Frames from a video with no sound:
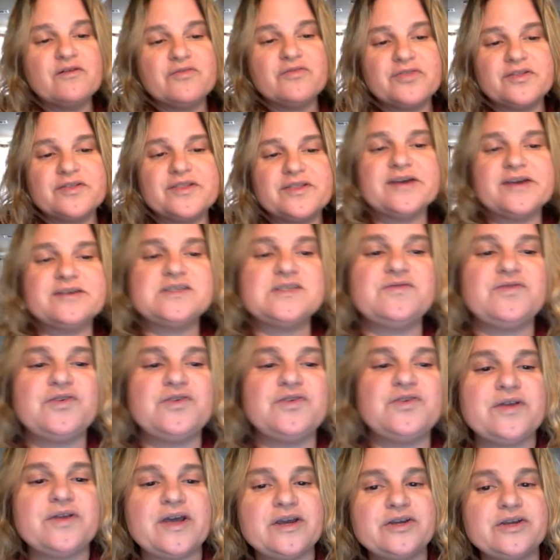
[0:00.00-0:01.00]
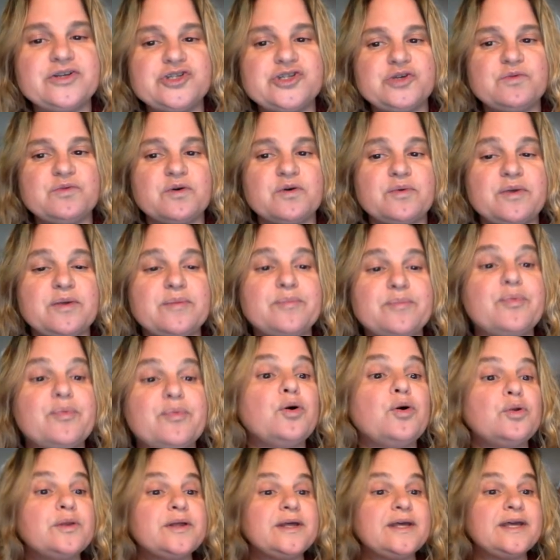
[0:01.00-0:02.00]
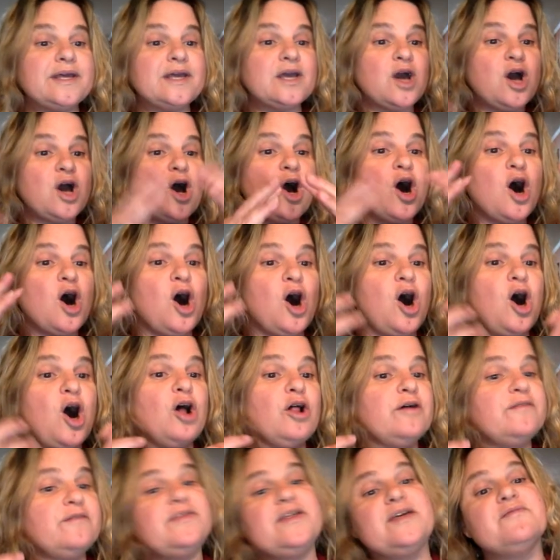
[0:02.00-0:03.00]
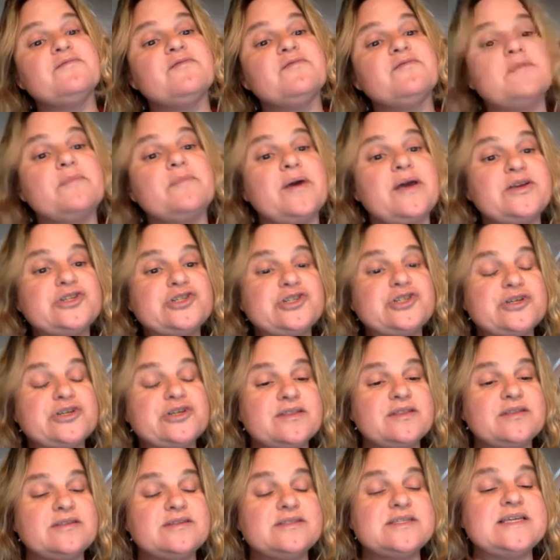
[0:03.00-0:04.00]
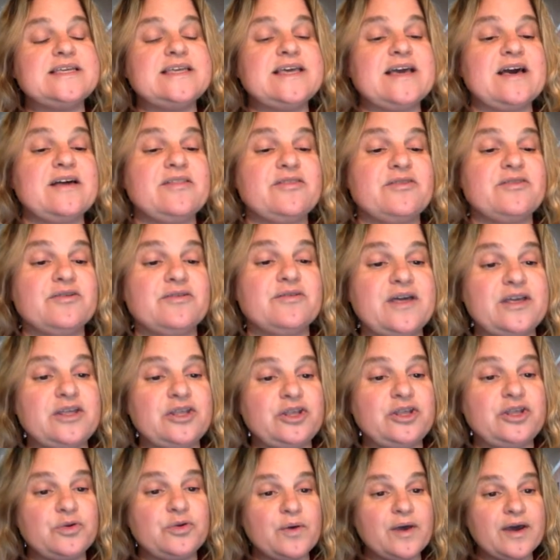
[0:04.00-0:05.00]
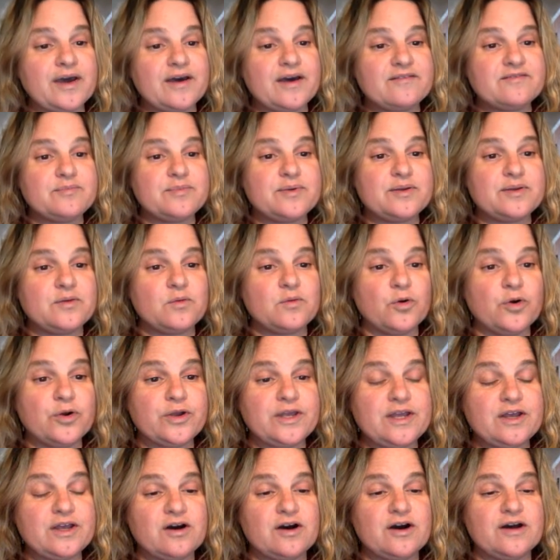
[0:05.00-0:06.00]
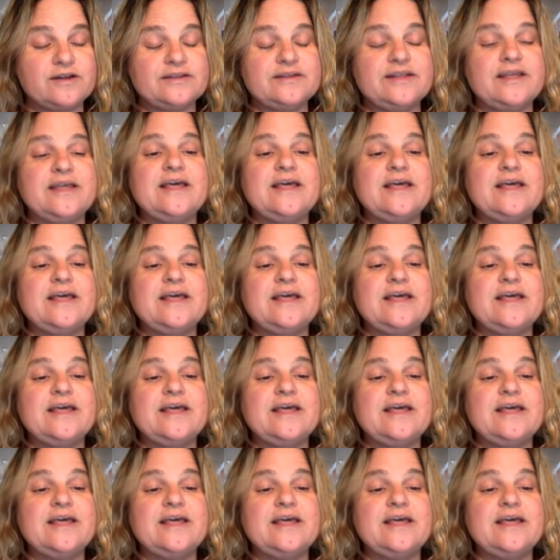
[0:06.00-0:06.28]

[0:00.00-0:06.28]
for the next few days you will be pulling all of the information together that you have been working on